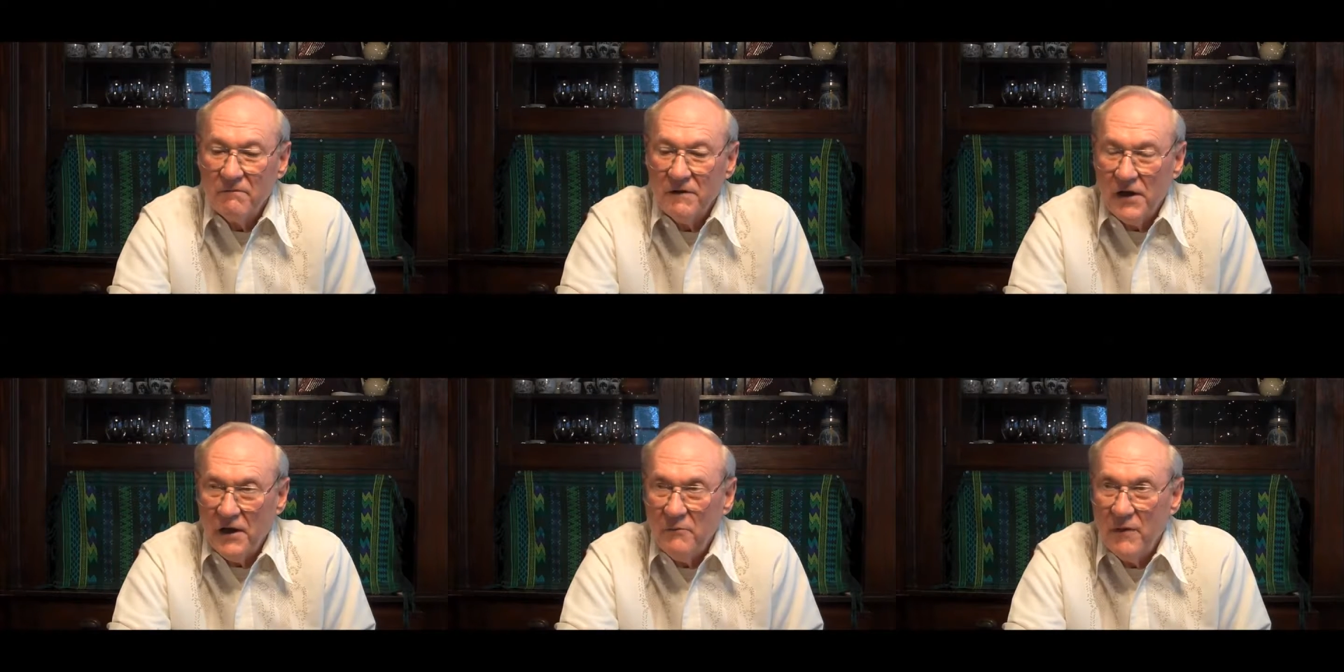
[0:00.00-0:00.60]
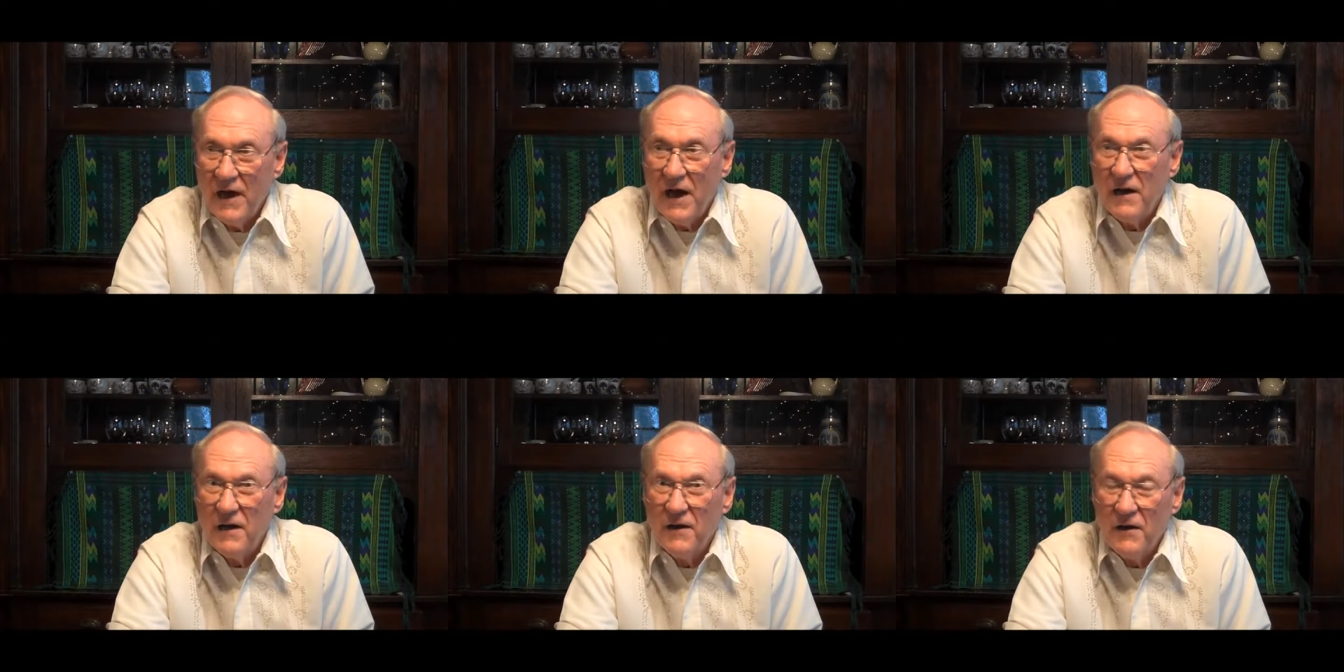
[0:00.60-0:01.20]
came
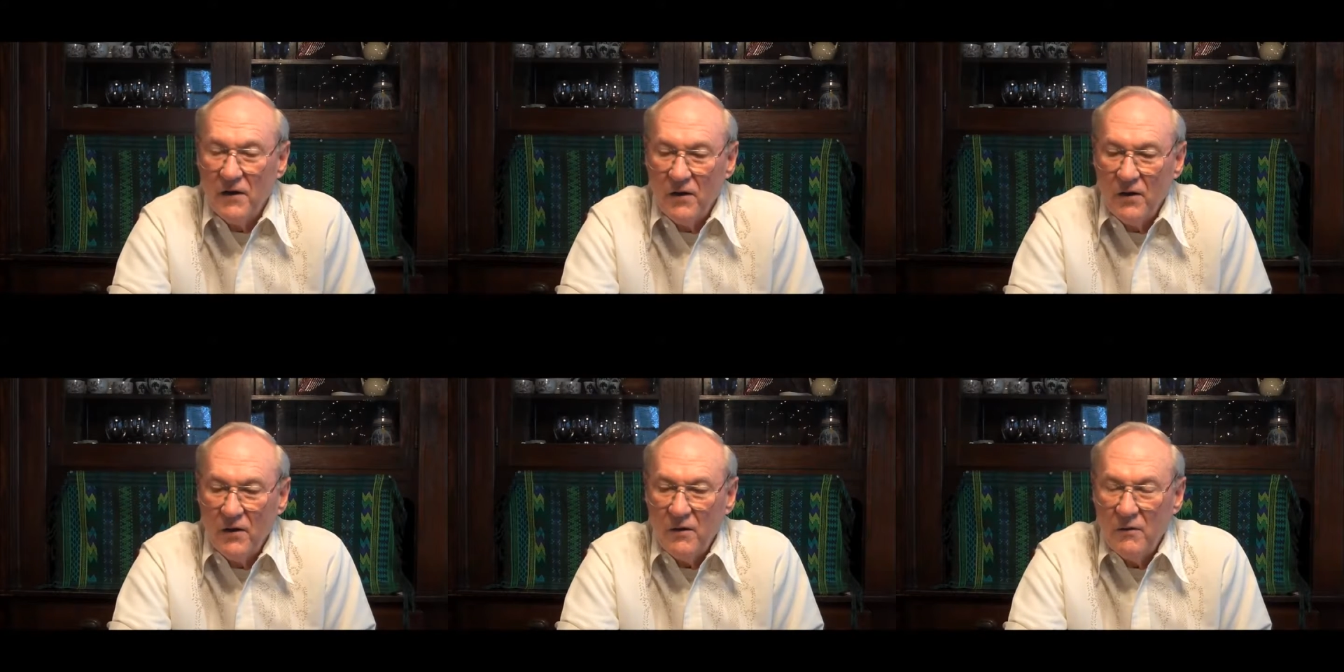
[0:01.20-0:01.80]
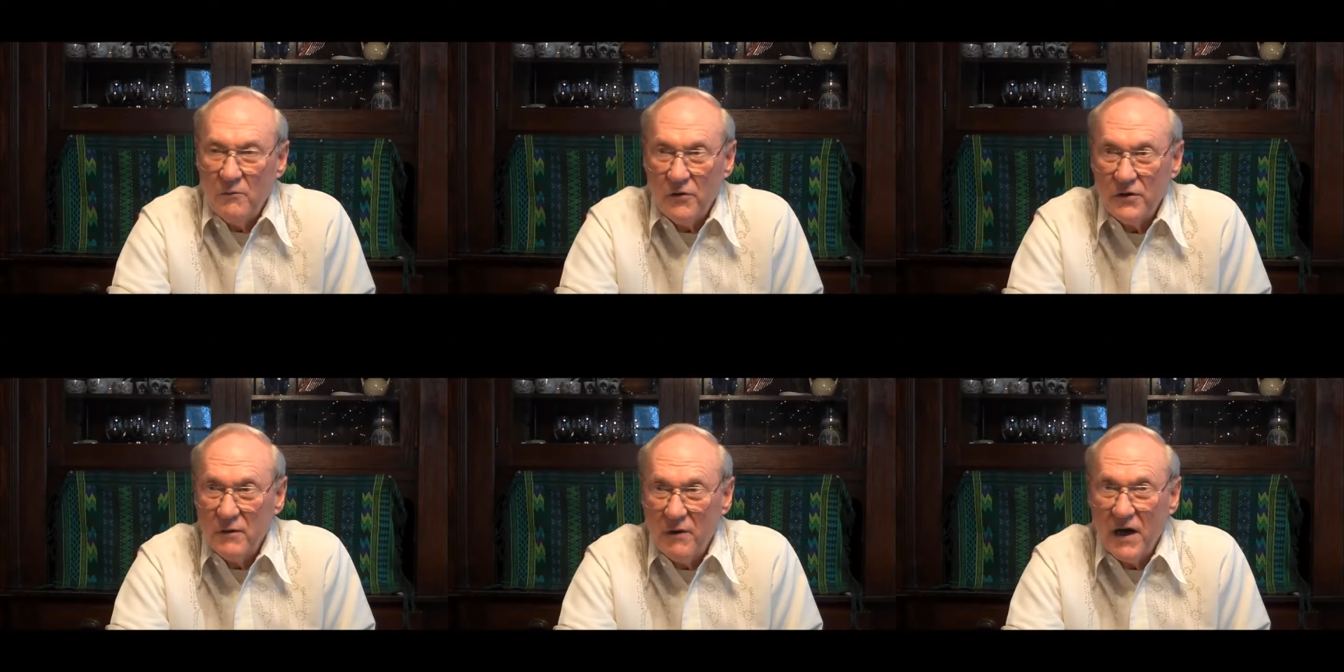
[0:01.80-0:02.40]
back,
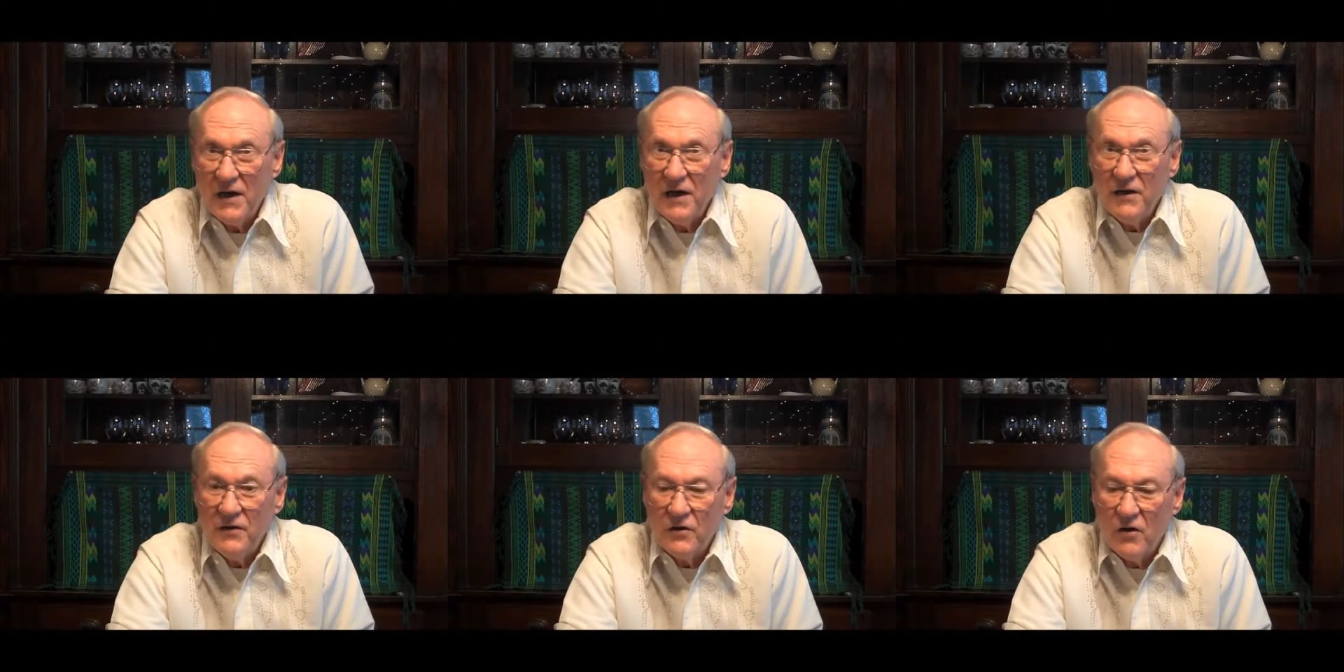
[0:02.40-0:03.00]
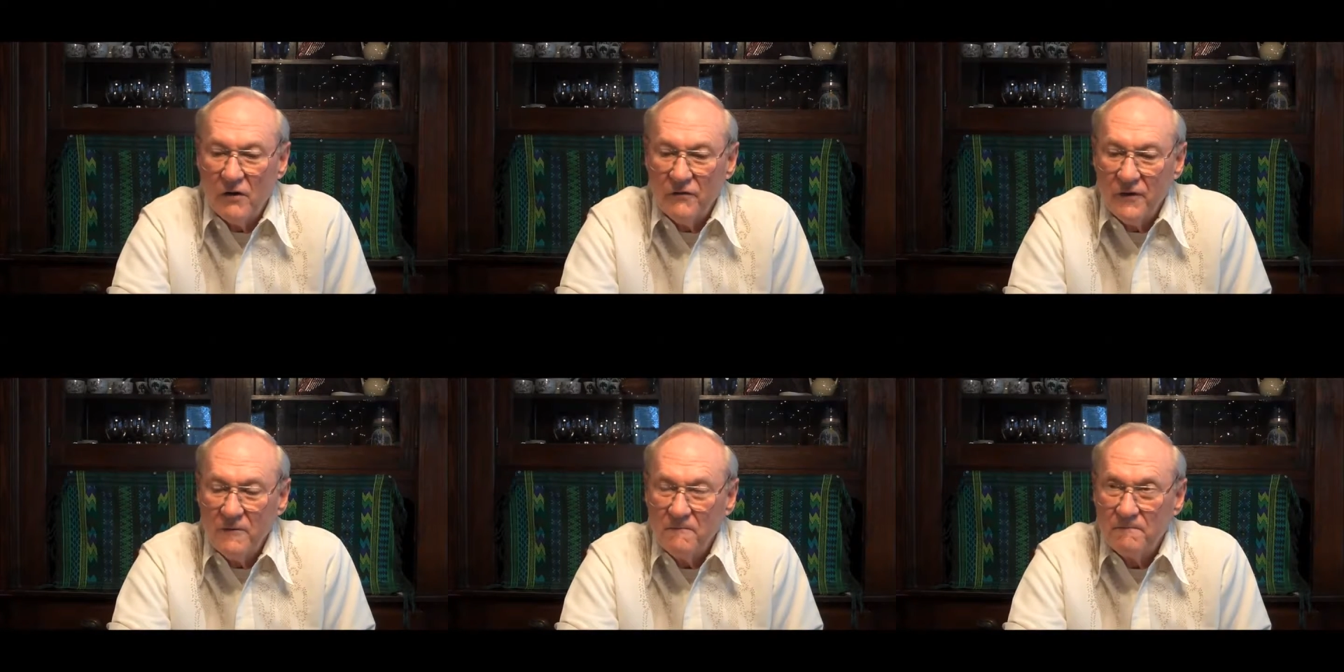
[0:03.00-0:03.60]
put the body in the
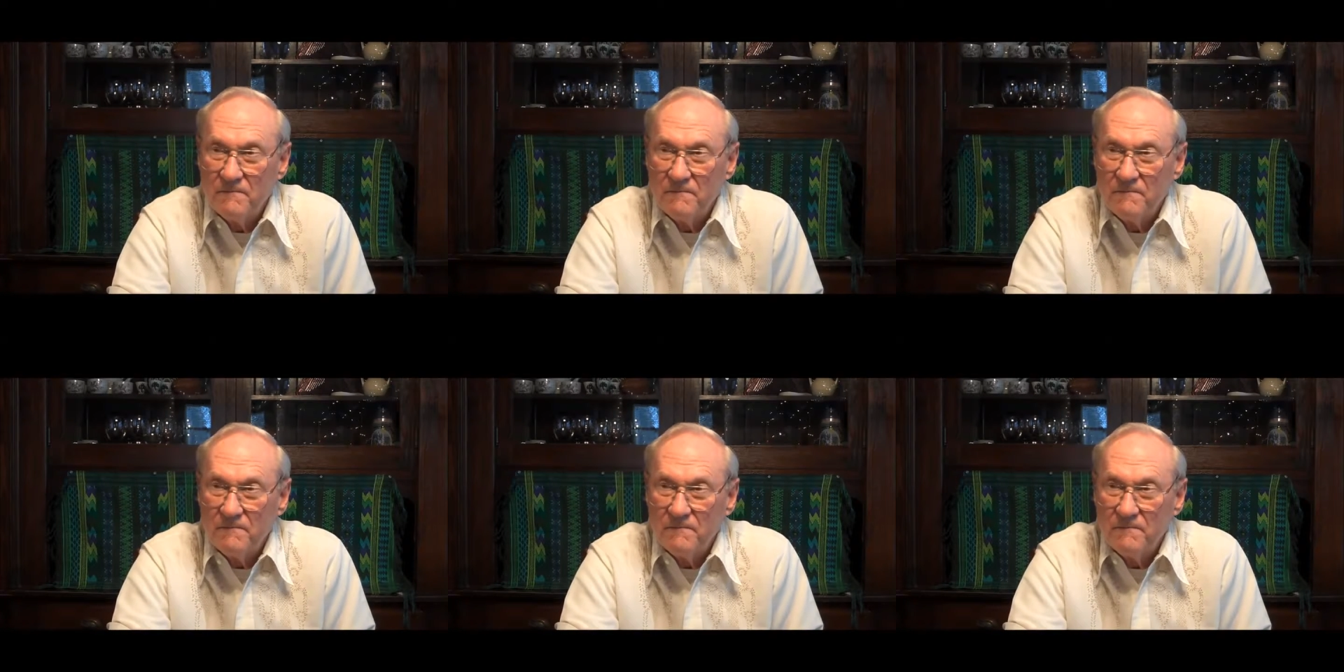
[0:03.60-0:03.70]
coffin,